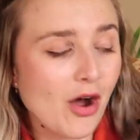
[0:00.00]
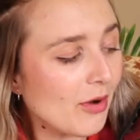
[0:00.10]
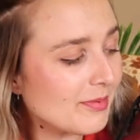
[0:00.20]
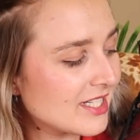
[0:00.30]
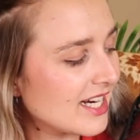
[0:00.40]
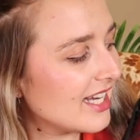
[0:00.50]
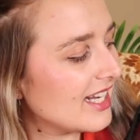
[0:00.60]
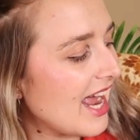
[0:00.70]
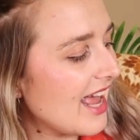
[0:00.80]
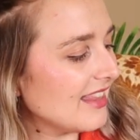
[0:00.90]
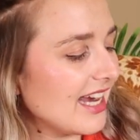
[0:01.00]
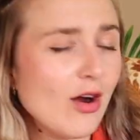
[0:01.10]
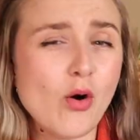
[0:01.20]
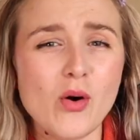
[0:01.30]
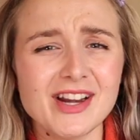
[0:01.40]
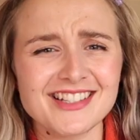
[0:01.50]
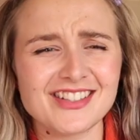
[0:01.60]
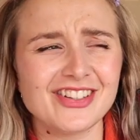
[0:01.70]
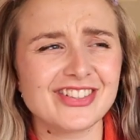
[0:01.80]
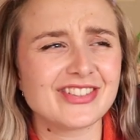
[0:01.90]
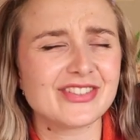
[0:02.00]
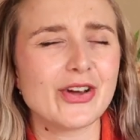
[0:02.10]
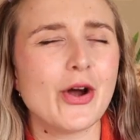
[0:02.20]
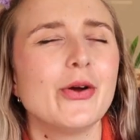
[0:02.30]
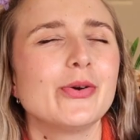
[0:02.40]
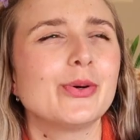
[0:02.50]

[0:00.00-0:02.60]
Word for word: option and they always look so